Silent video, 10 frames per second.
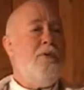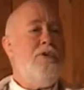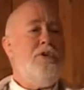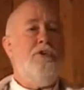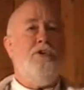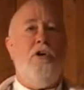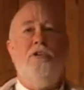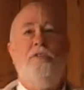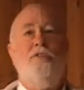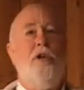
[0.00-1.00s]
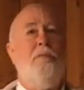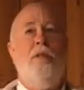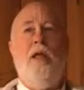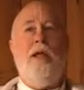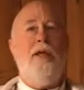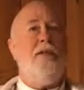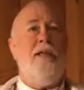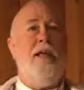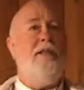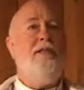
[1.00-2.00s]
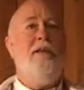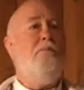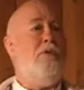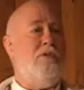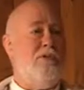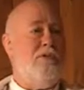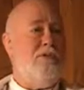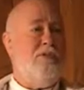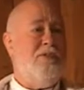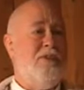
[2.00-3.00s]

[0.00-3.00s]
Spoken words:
was in charge of something like 10 temples.